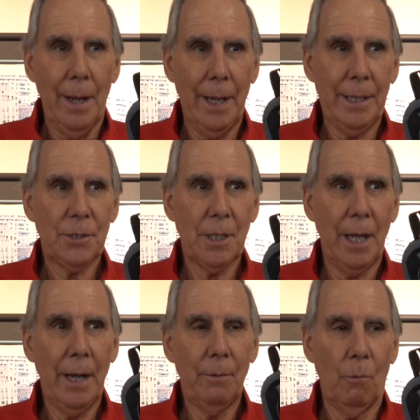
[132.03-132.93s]
And he
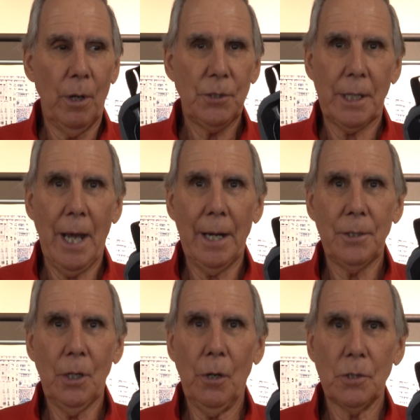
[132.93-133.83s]
said, what you got to
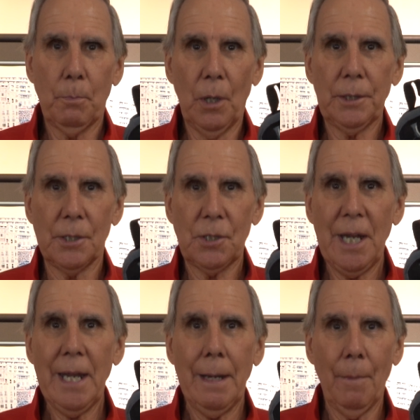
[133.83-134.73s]
do is put the
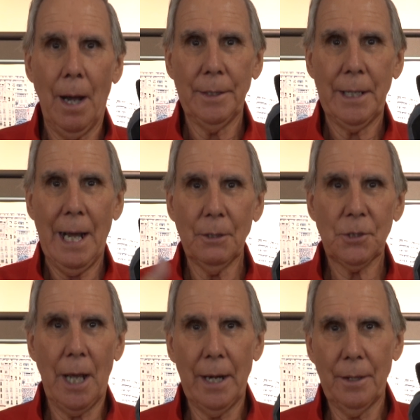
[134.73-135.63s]
seam on the
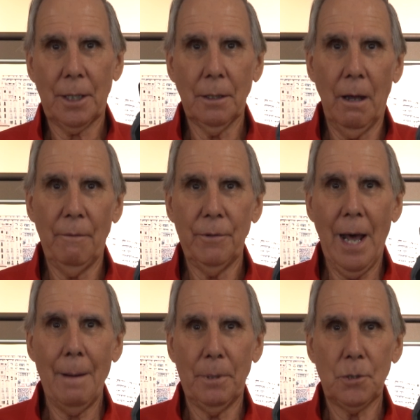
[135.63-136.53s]
outside of the glove,
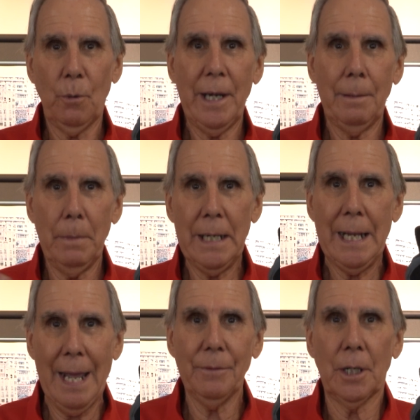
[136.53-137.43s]
not between
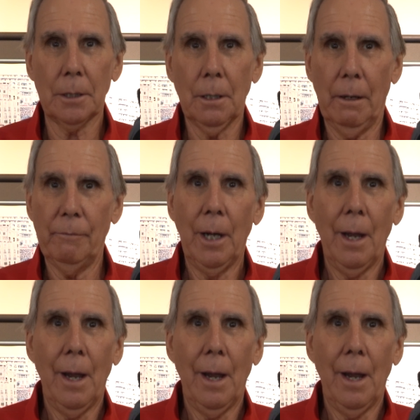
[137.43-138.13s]
me and the glove.